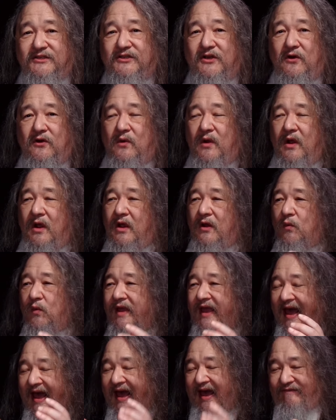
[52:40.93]
so
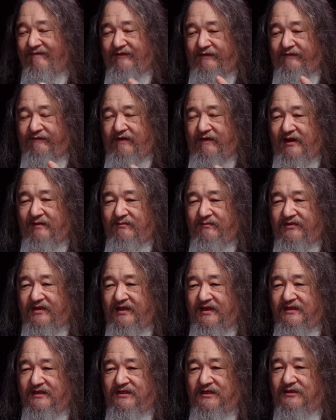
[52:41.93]
we have to frame
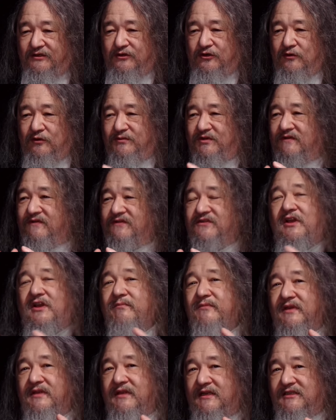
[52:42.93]
things in terms of
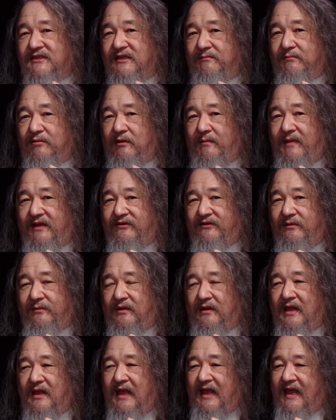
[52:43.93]
something that's
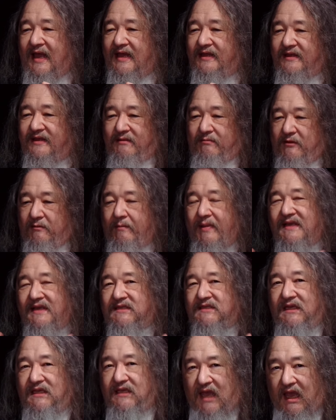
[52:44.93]
implementable. And the, the
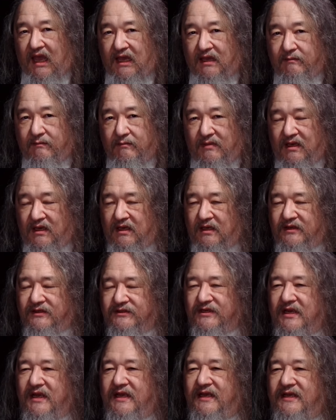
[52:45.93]
basic game
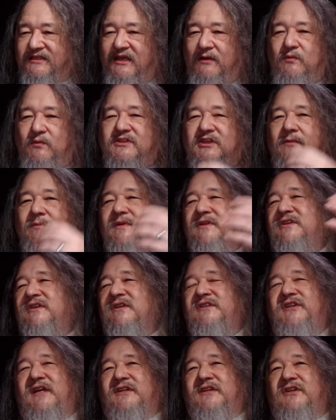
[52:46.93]
is is that when someone
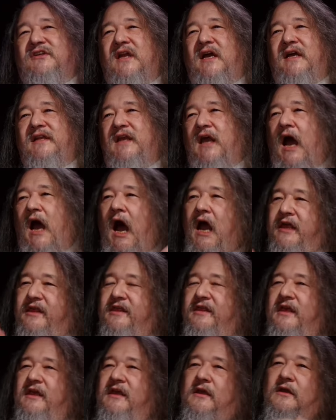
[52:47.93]
suggests an idea, I
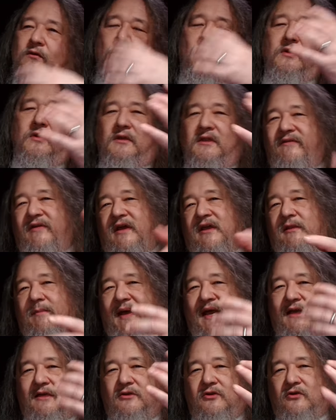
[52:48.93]
think we're living on the
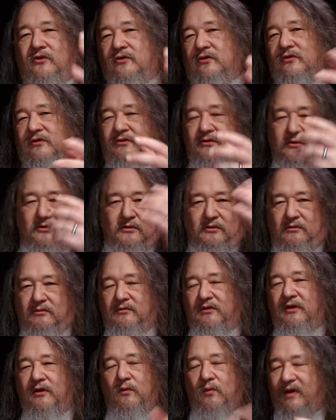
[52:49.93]
back of turtles or,
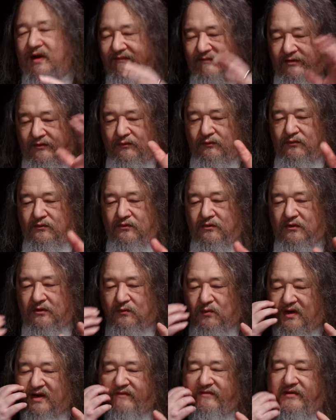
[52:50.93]
you know, whatever the
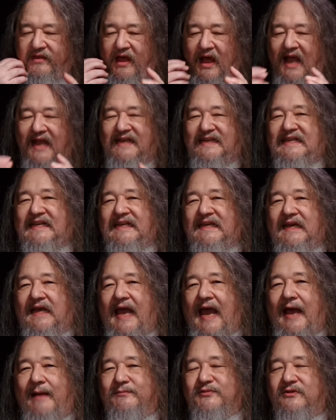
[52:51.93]
rule, whatever the
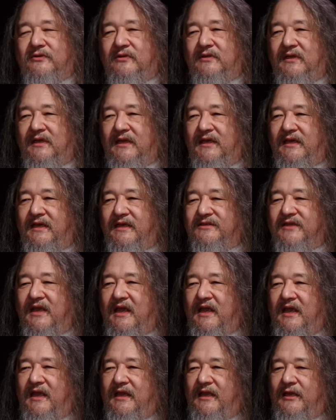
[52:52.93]
idea absolutely is,
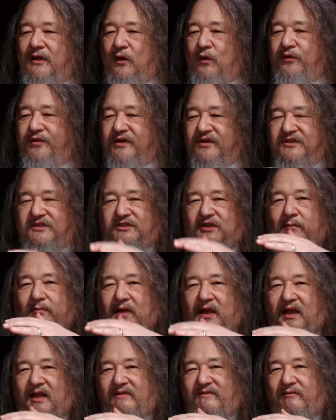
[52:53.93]
you know, there's
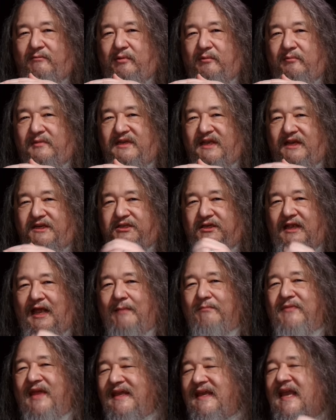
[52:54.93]
some kind of implementation
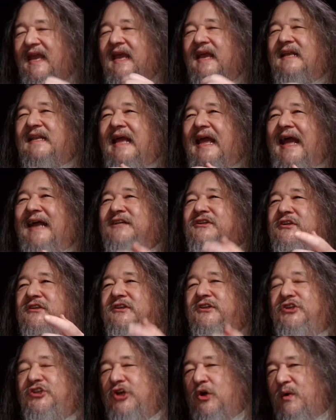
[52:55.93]
gap. They can't
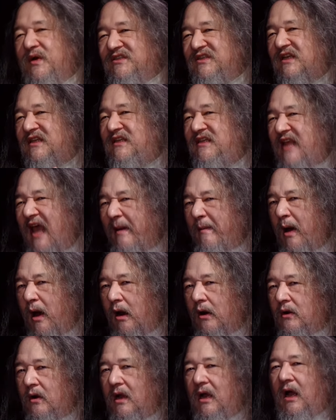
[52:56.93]
actually show us a
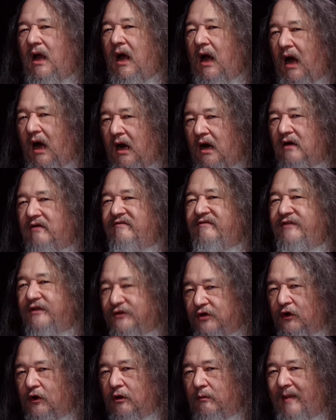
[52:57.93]
demo of
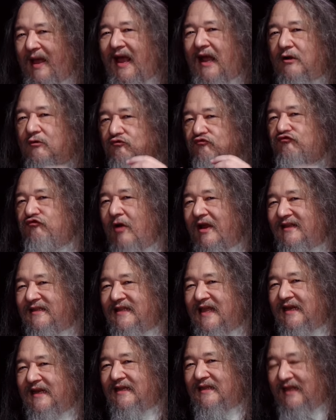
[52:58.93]
the turtle back
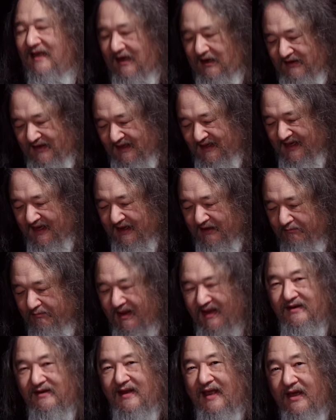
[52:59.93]
right then and there. They can't
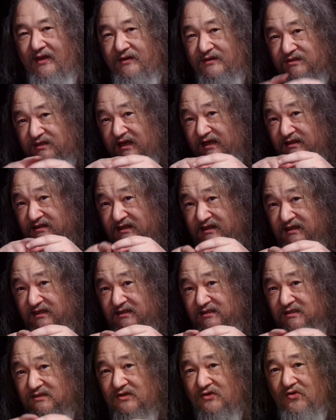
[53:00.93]
bend down and say, see,
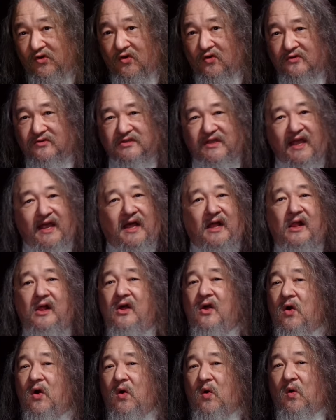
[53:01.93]
this is a turtle scale
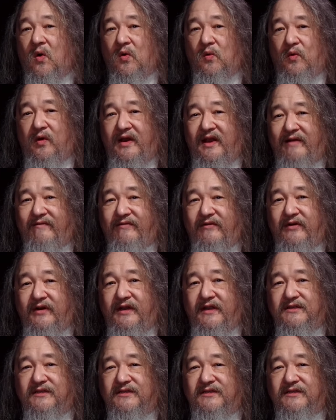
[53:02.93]
or whatever it